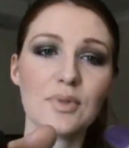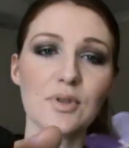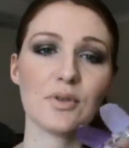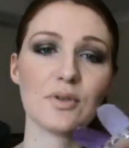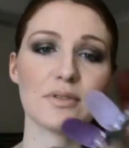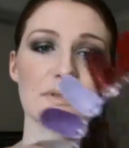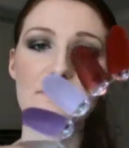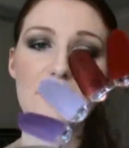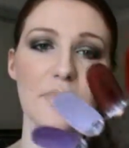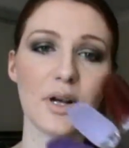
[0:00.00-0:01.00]
I'm sure
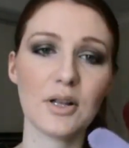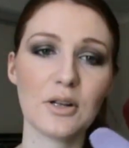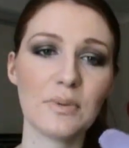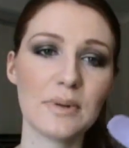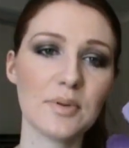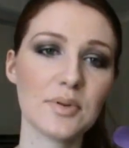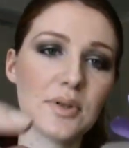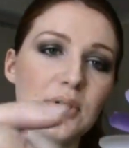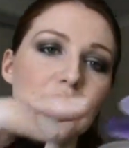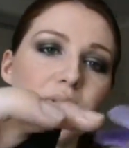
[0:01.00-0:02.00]
a lot of people
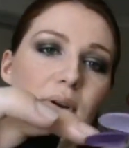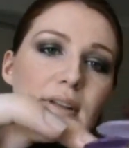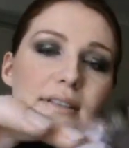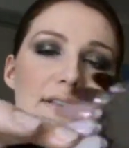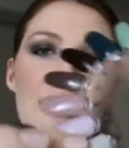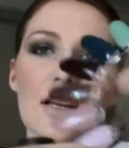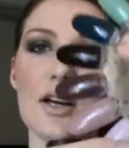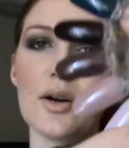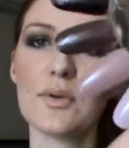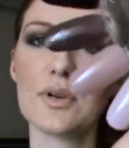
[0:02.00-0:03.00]
do, so I just
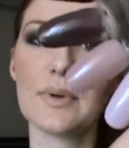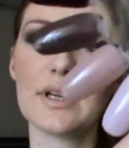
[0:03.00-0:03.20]
want to